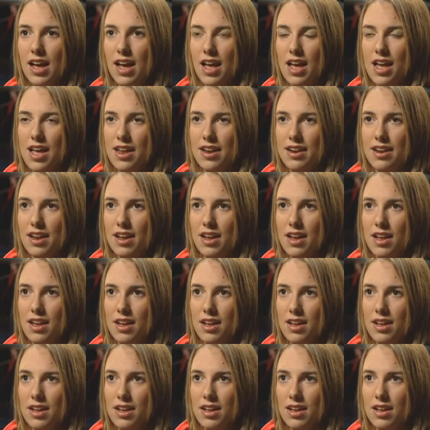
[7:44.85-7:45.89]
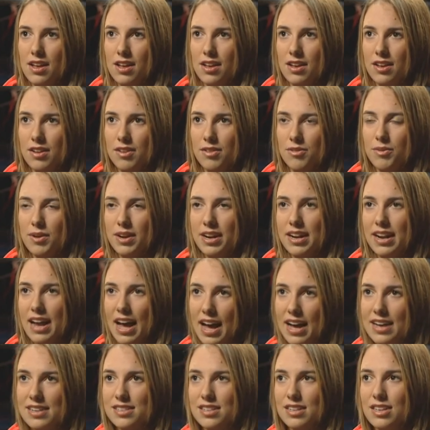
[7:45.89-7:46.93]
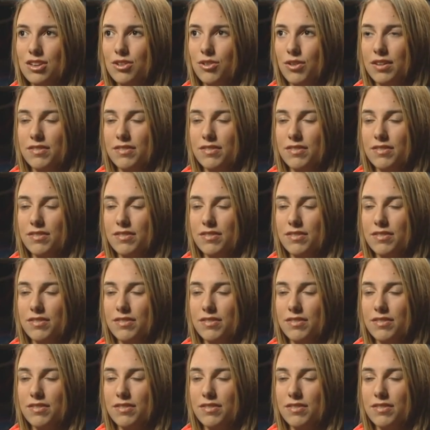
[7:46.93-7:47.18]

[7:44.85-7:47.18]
And when it hasn't,